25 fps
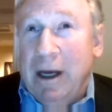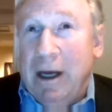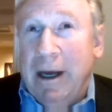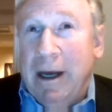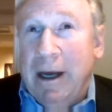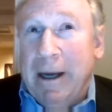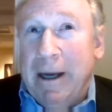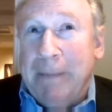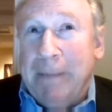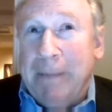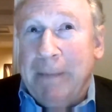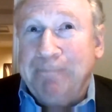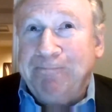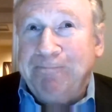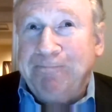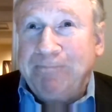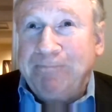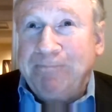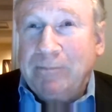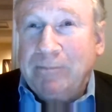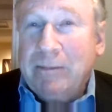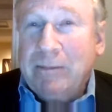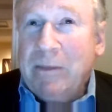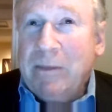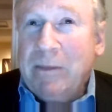
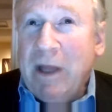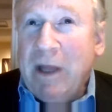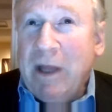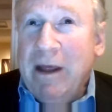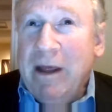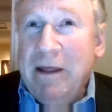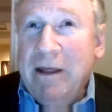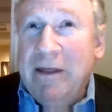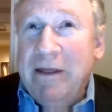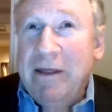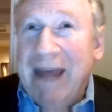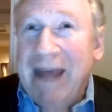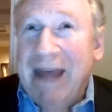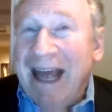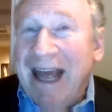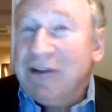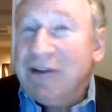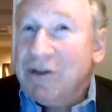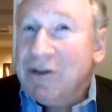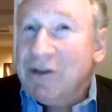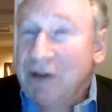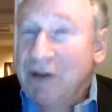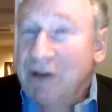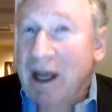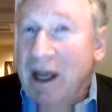
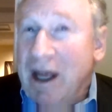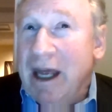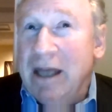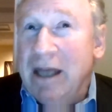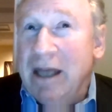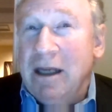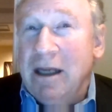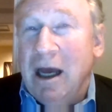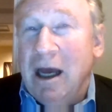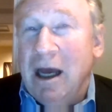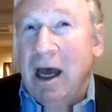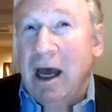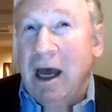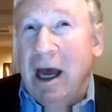That said,